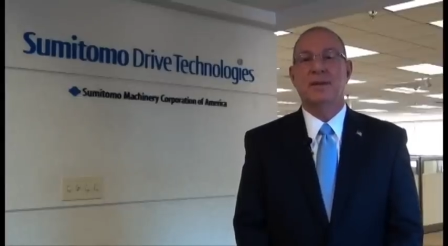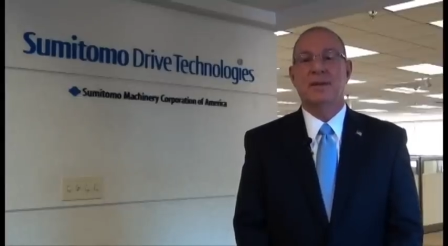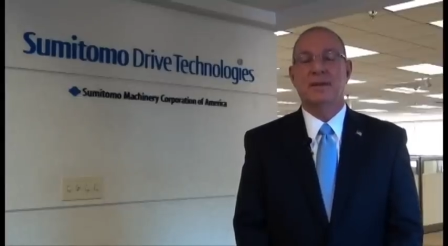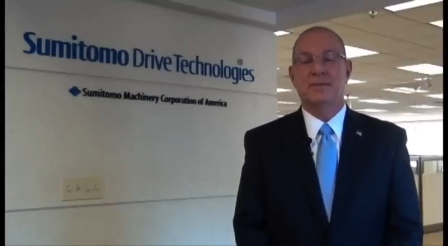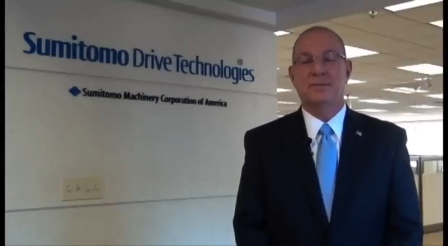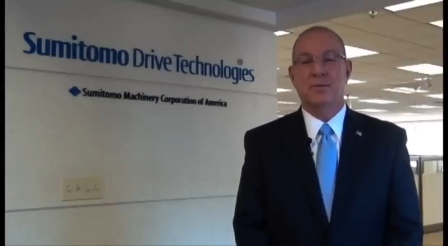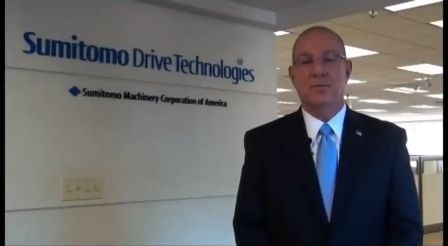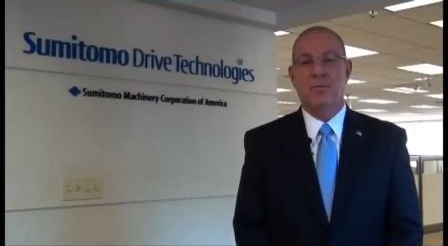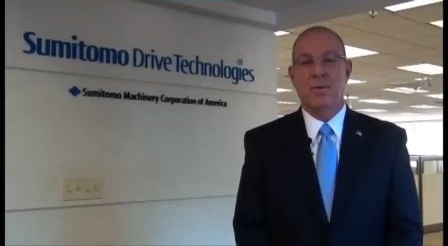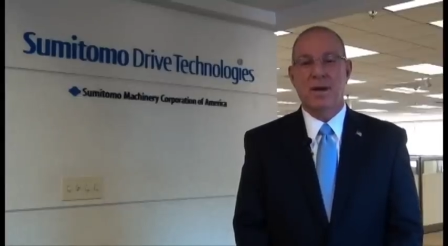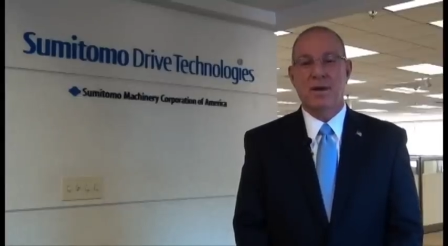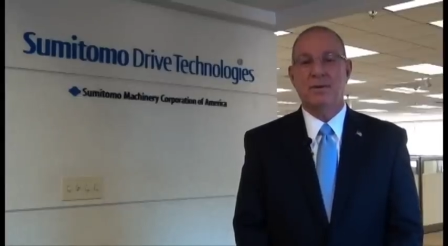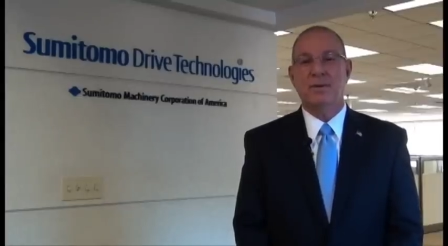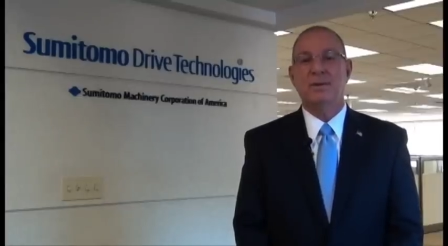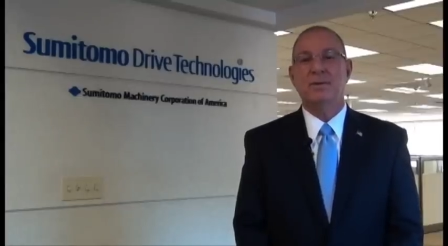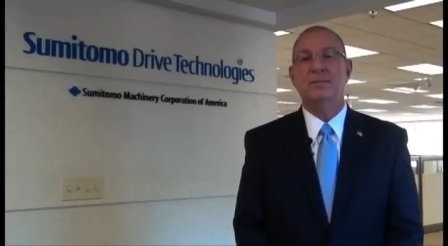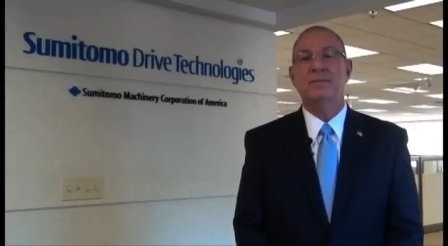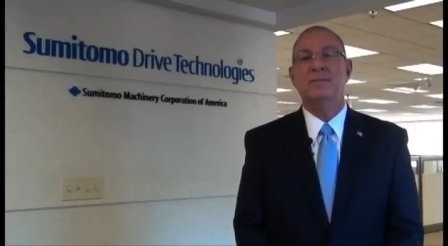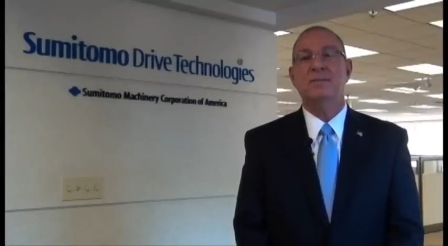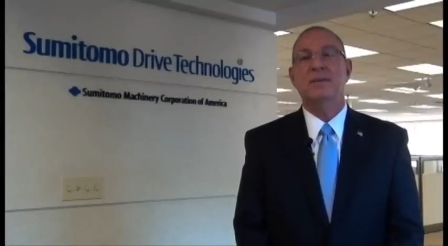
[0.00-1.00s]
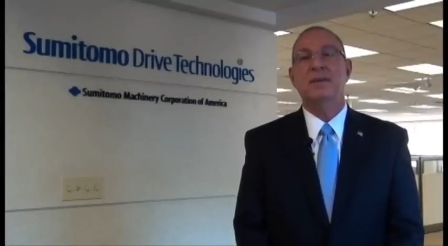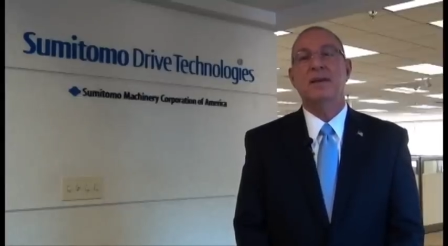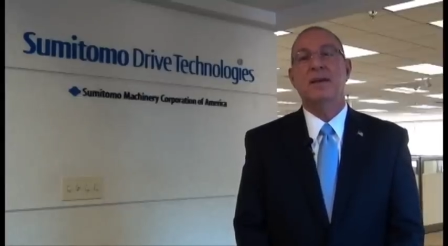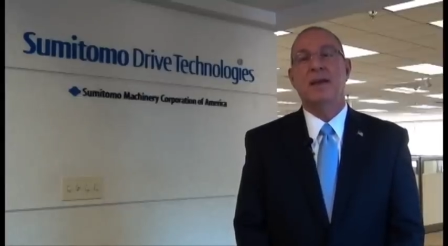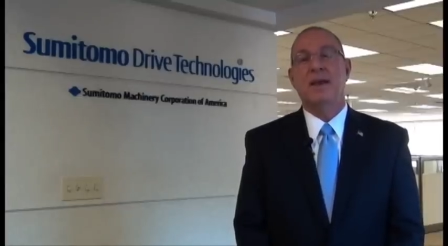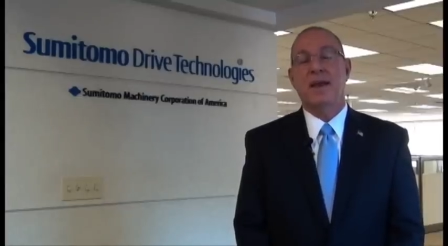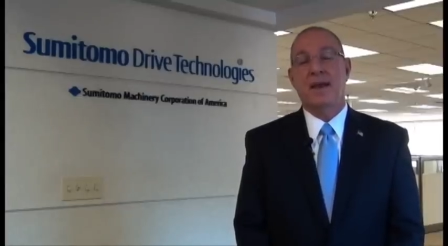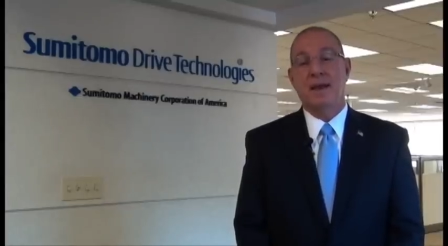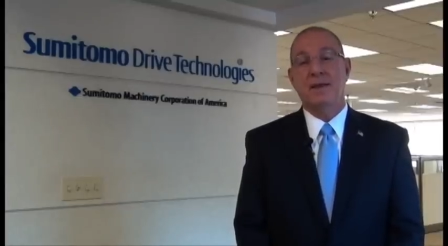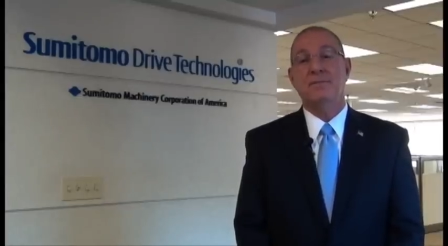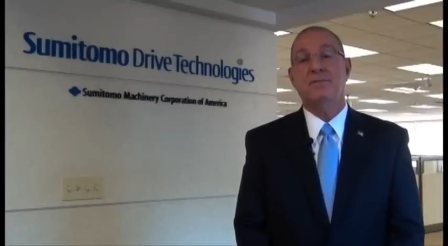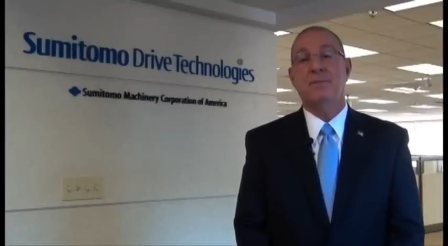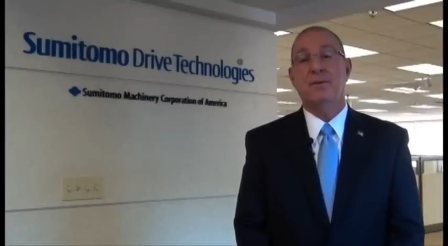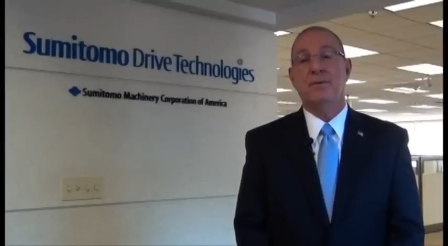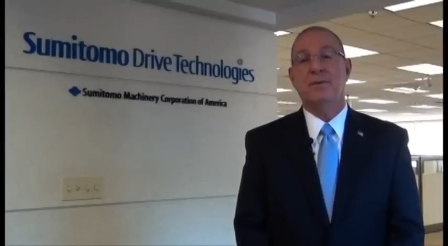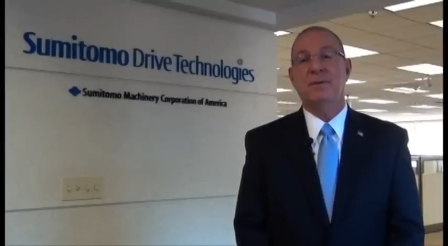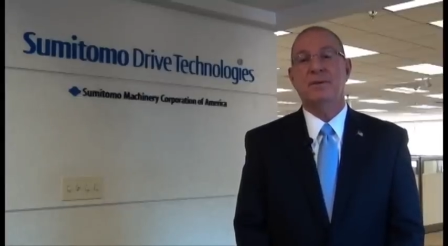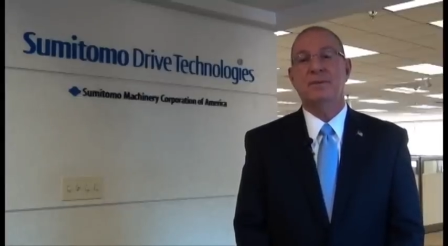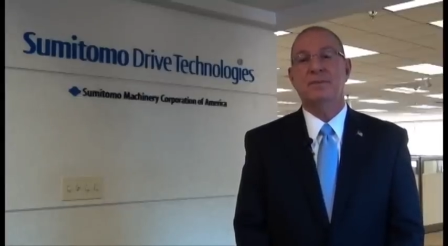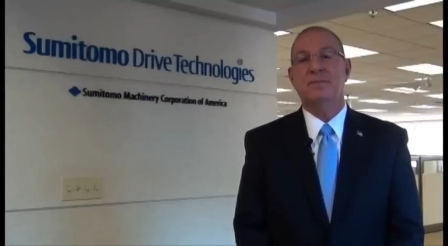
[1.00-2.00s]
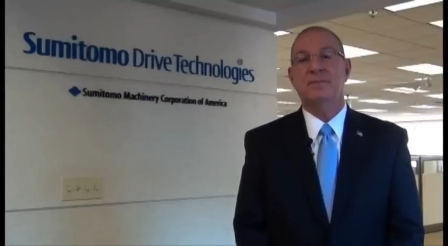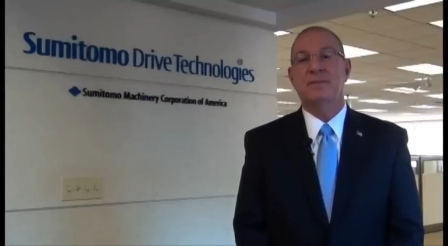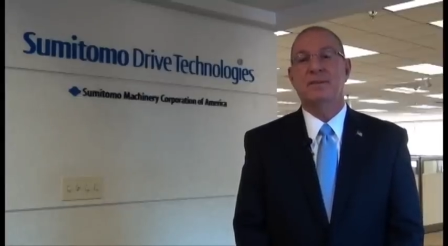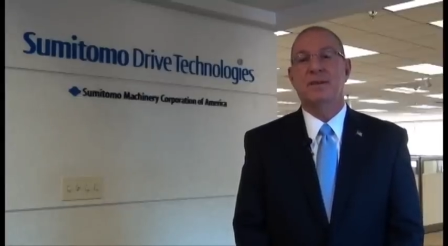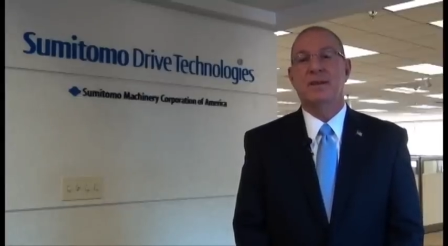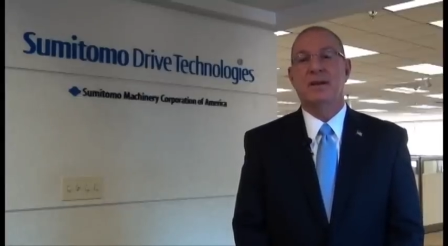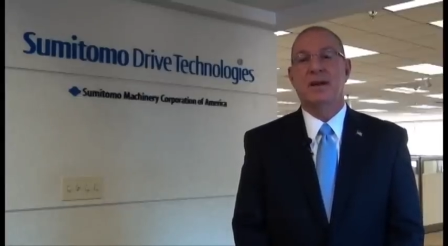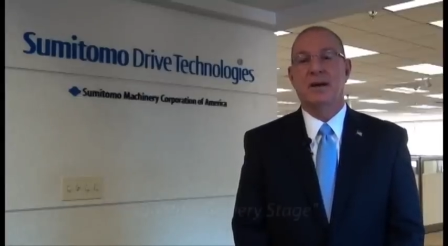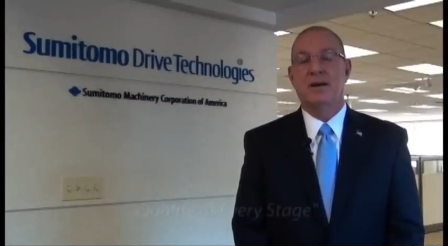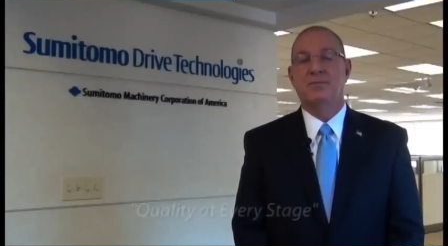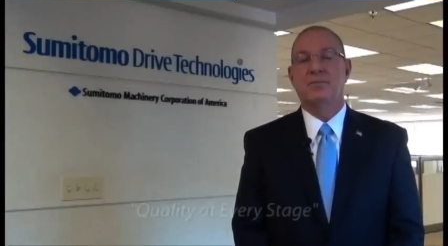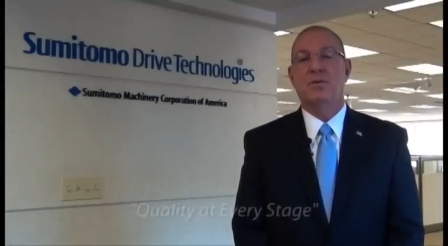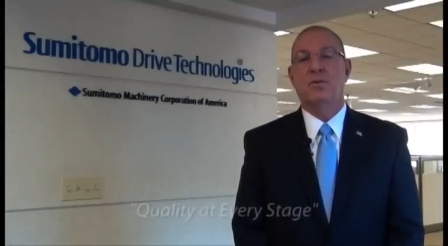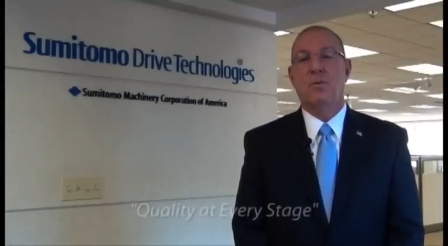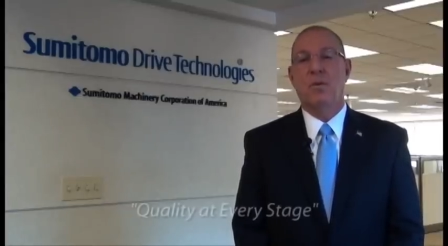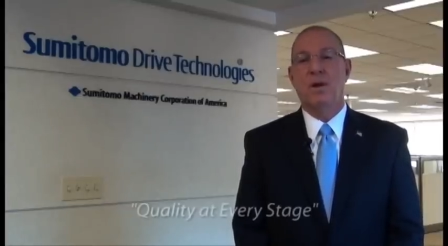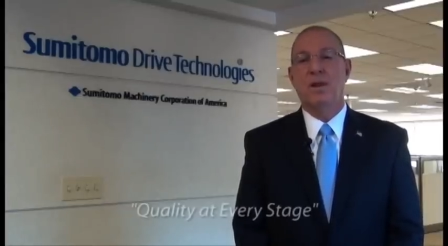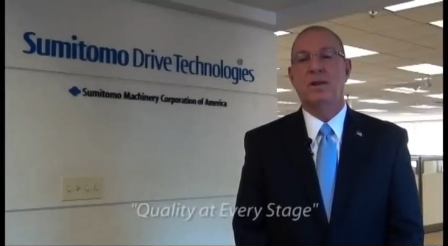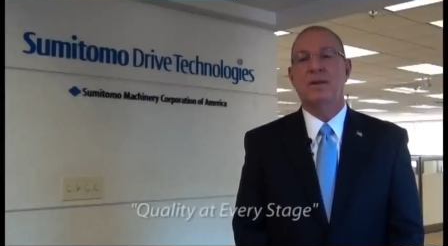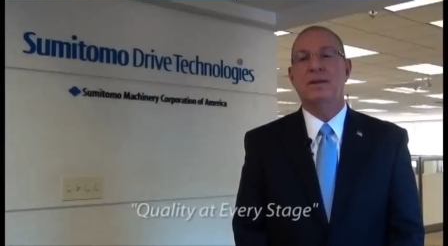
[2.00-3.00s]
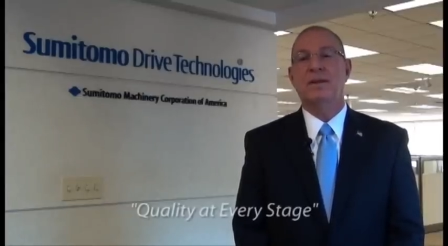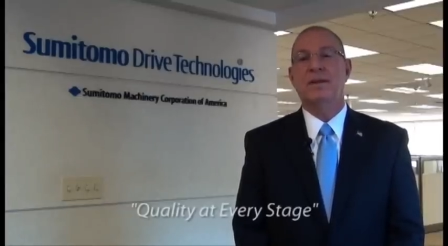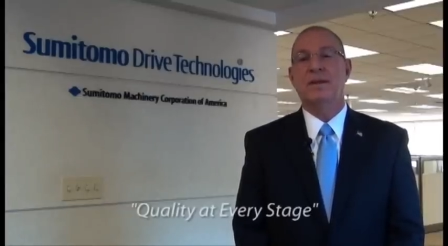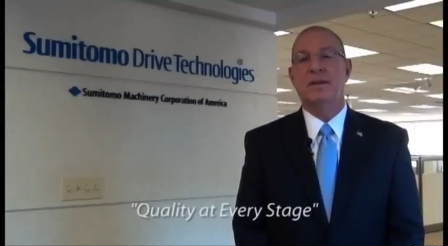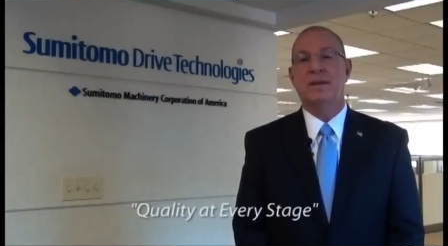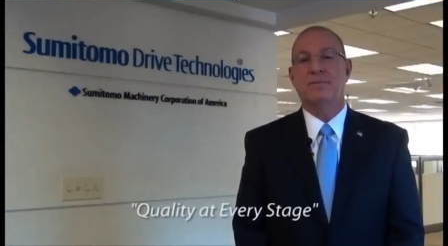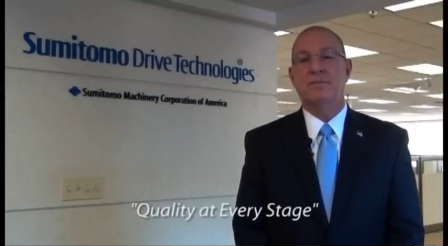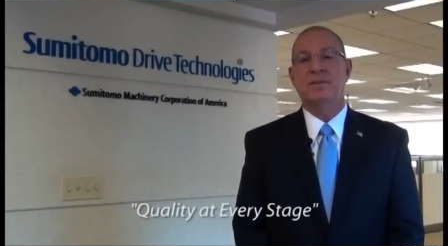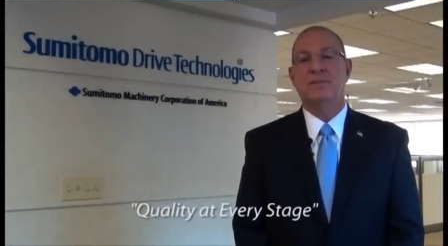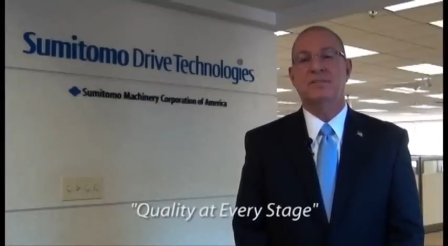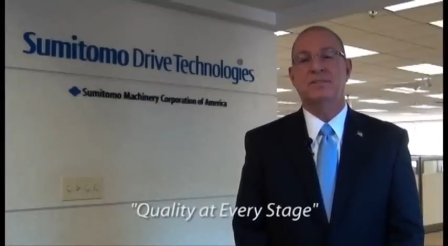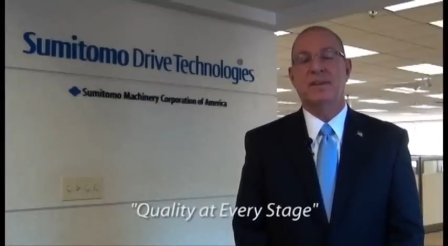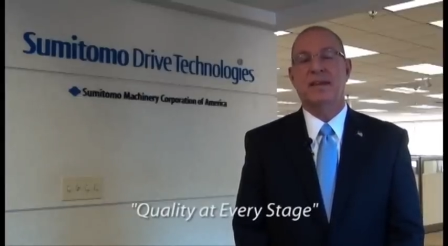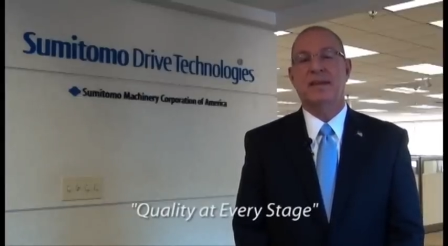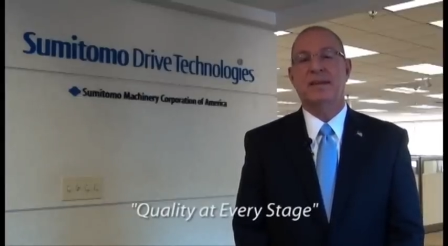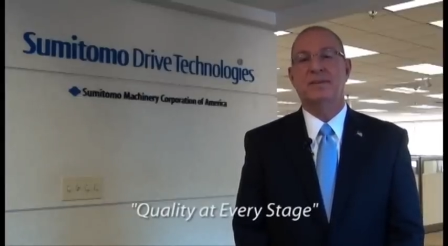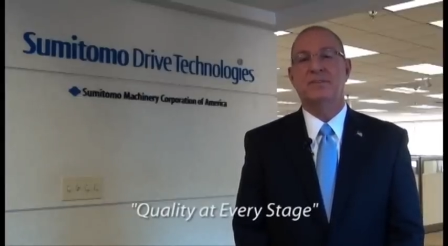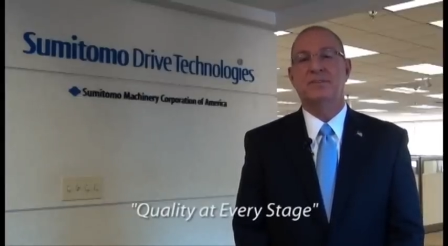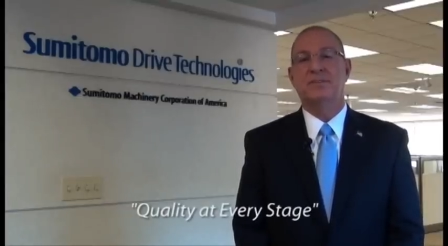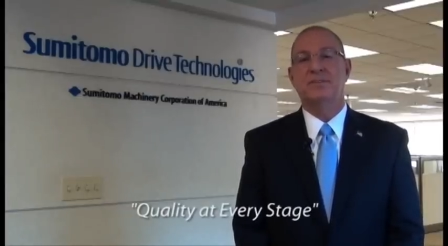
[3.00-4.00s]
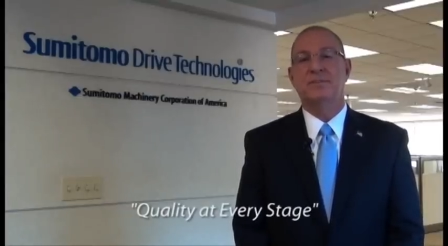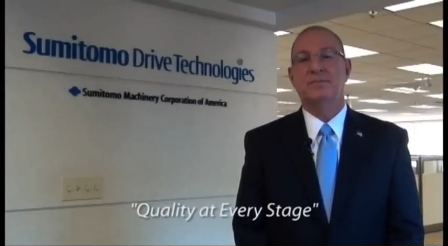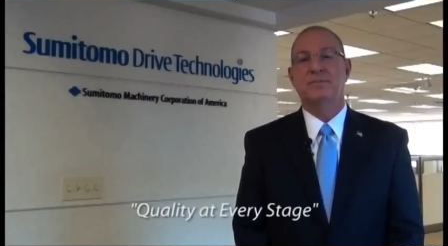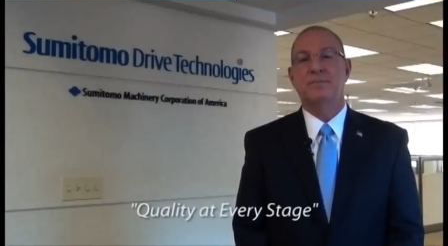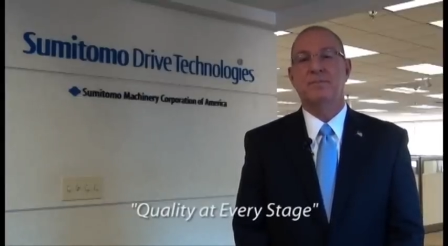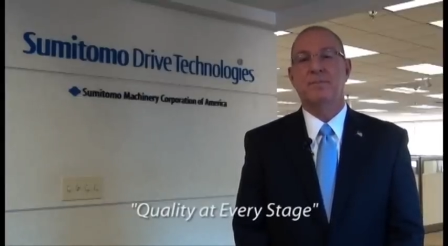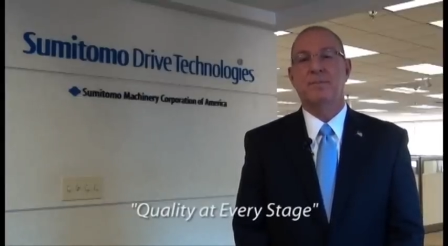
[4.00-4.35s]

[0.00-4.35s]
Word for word: is awareness and focus of quality at every stage.